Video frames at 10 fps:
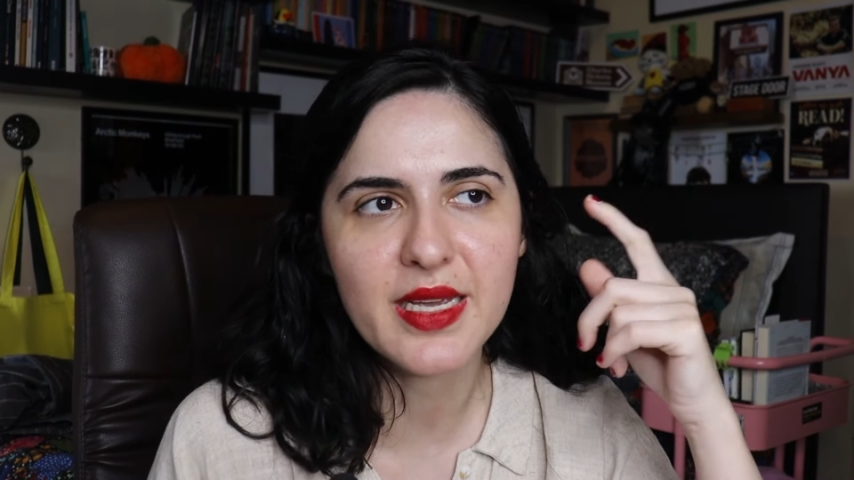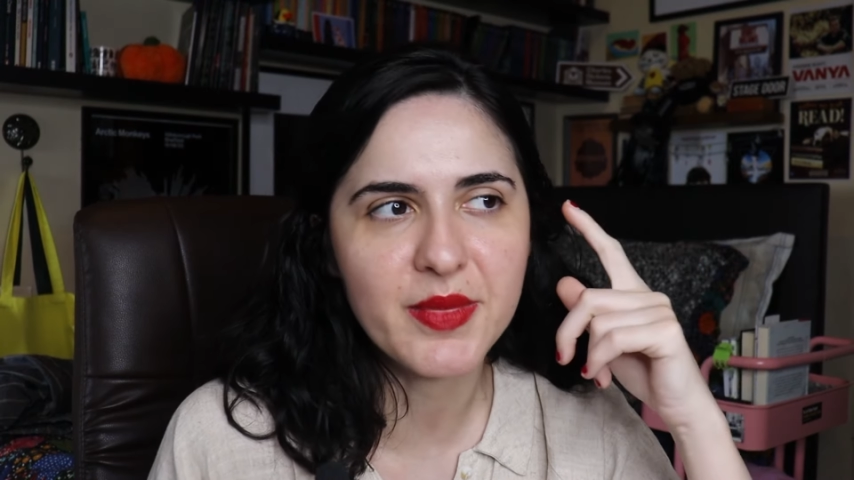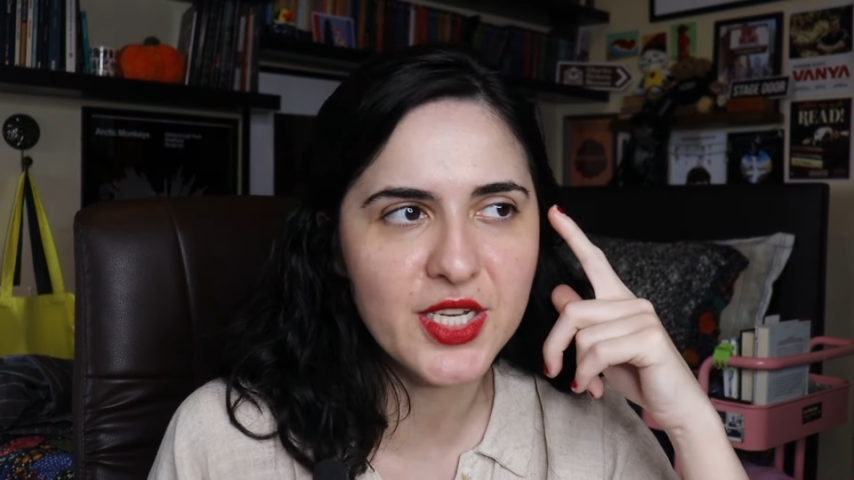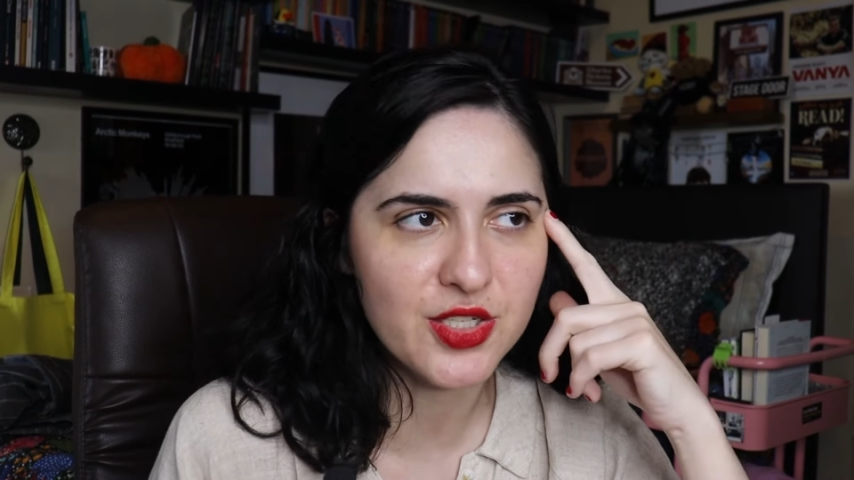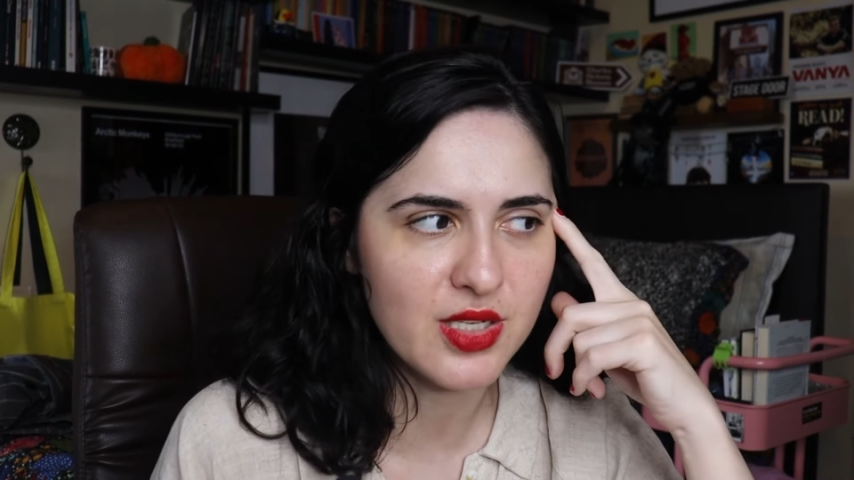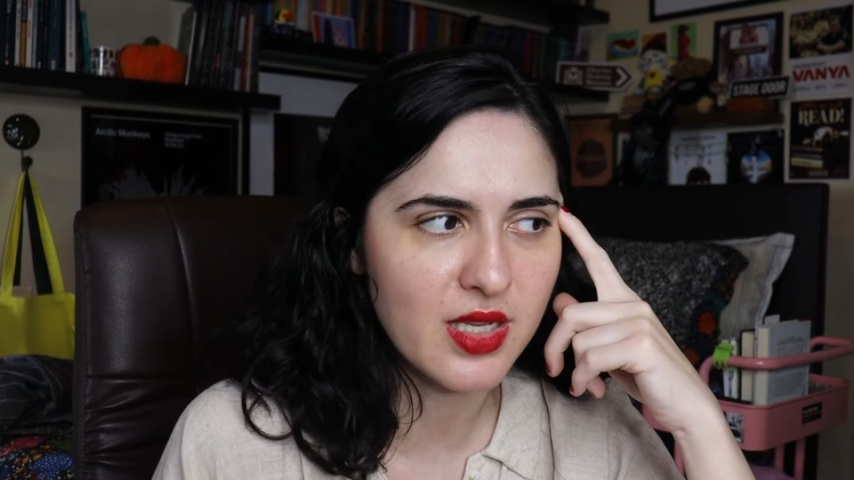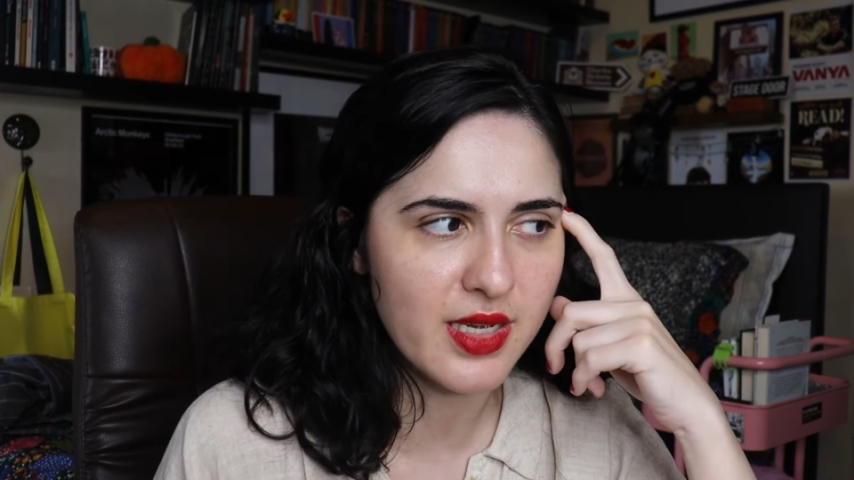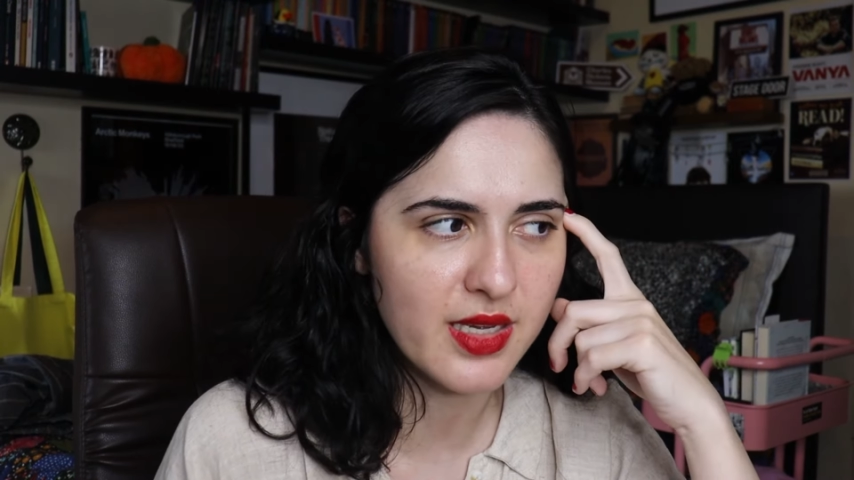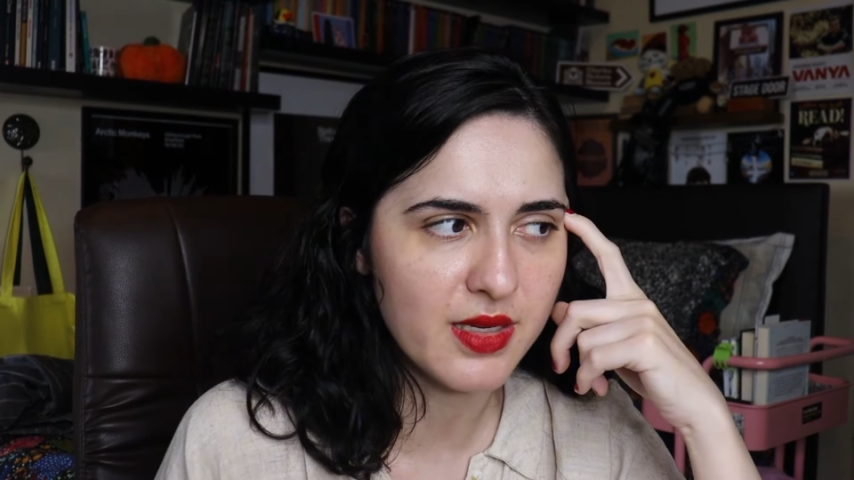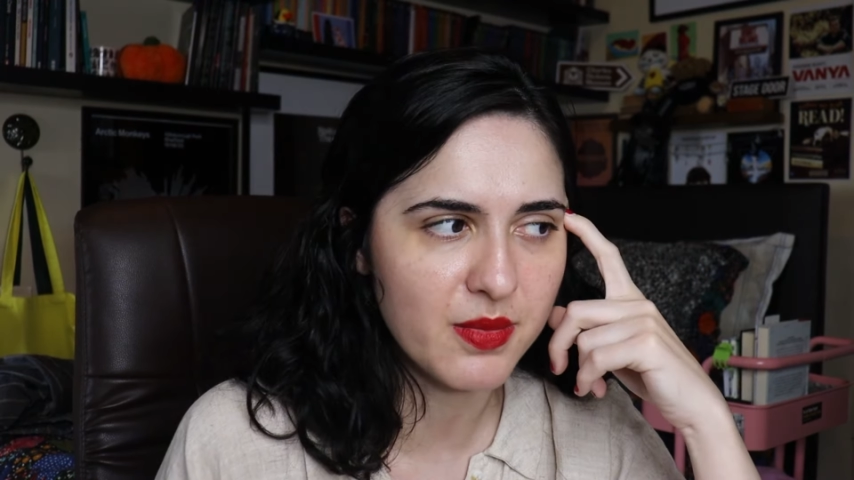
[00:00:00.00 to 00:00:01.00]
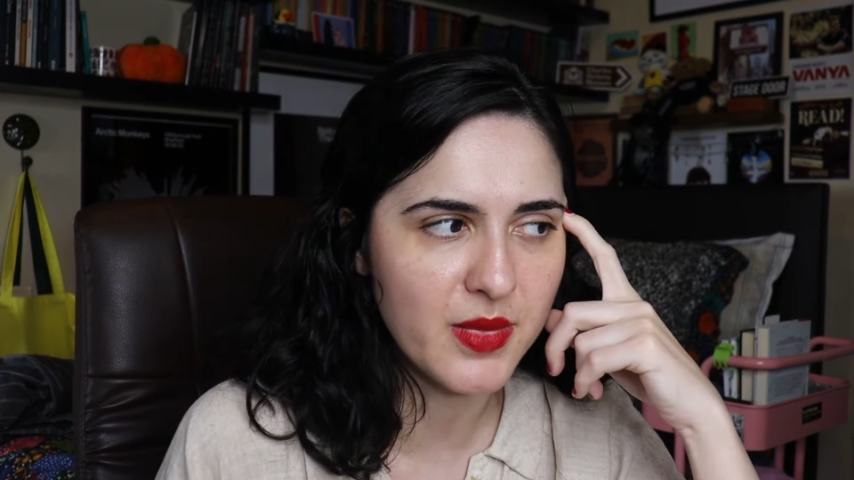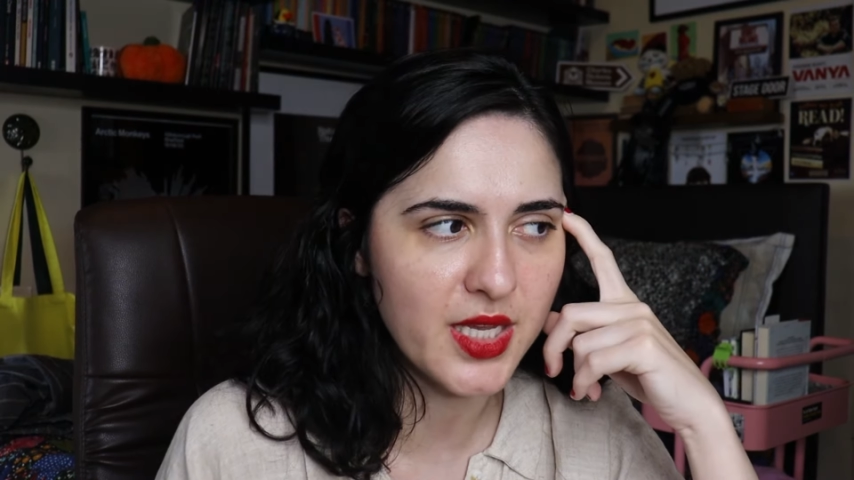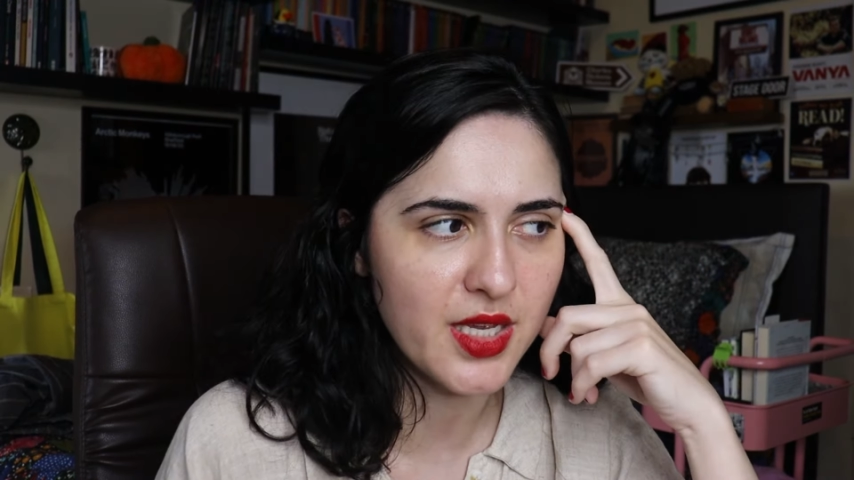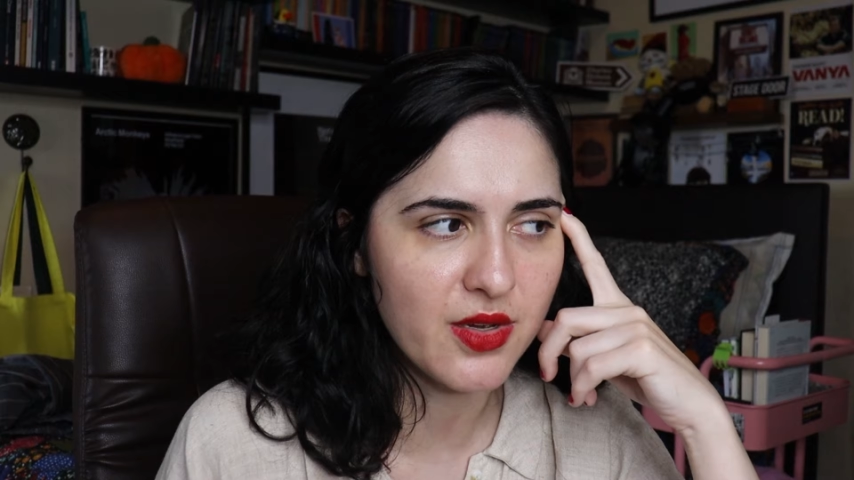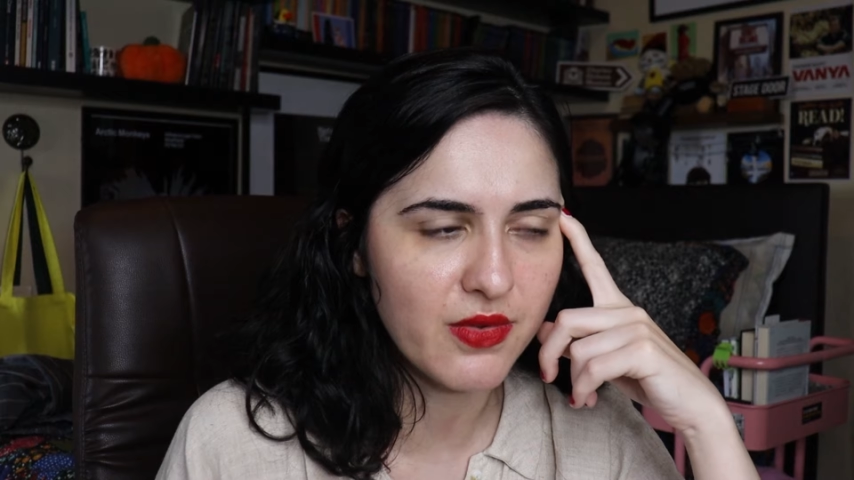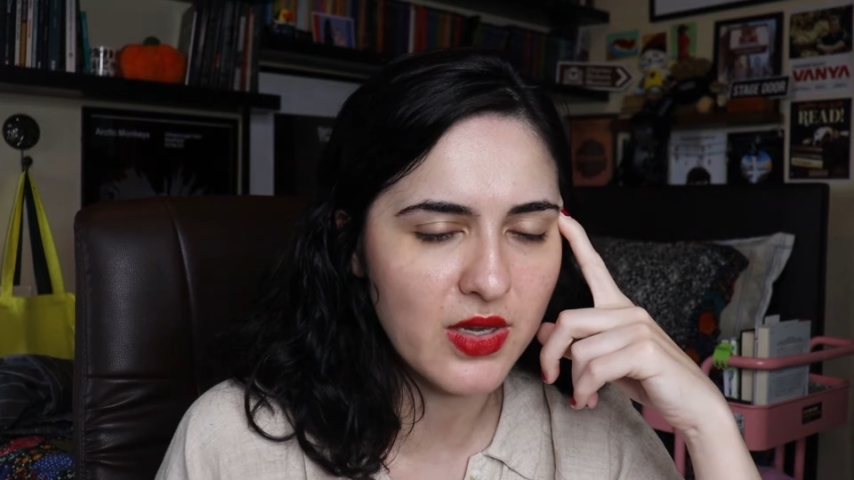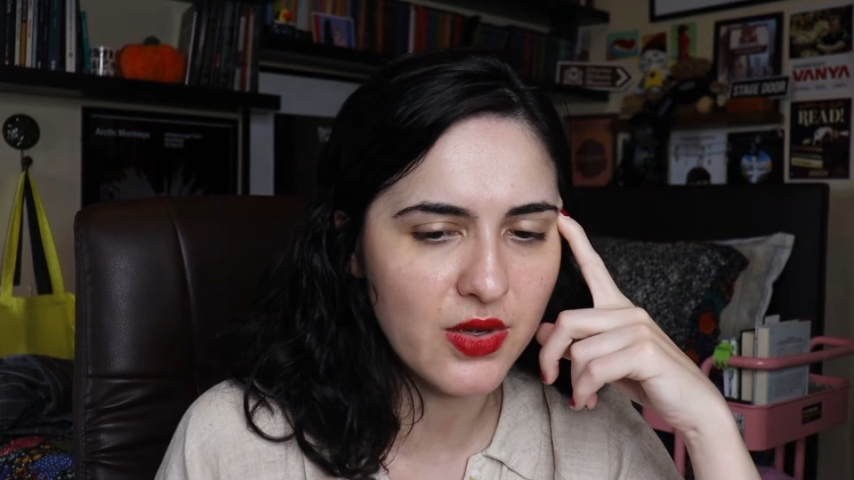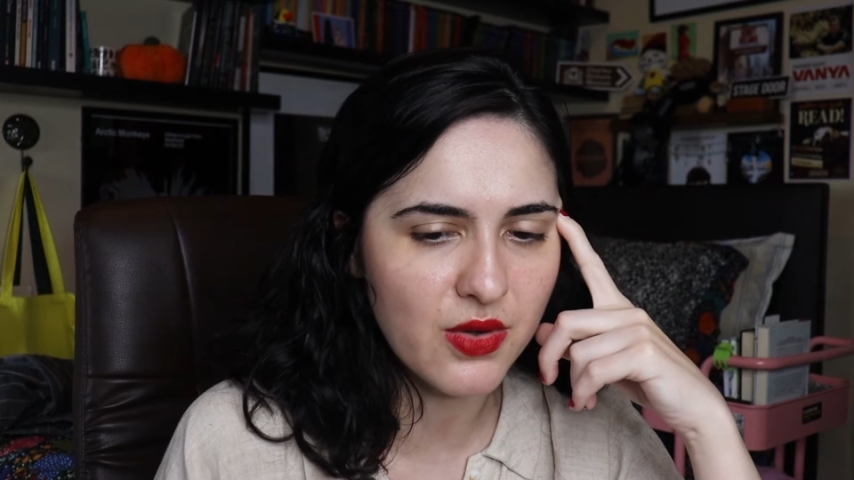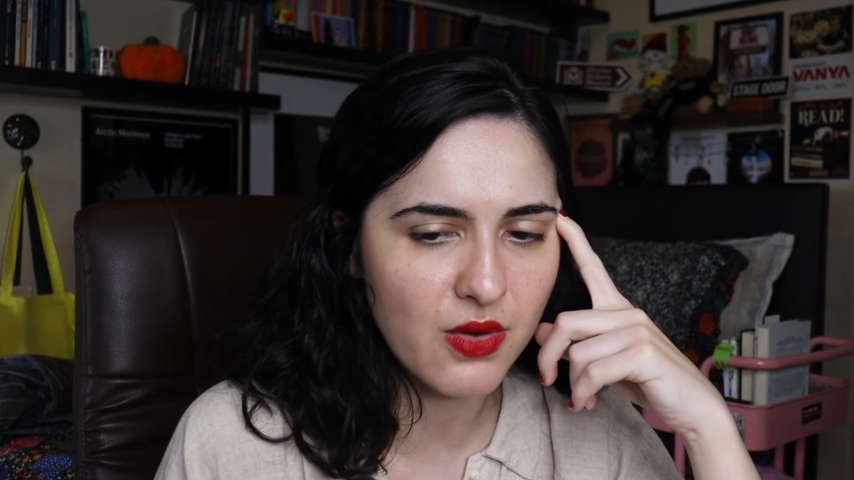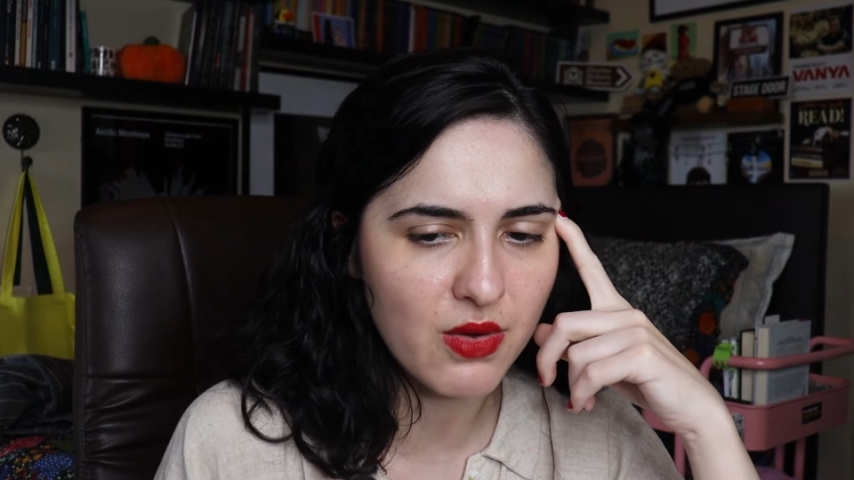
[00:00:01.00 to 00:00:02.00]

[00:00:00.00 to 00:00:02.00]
imagine like many of you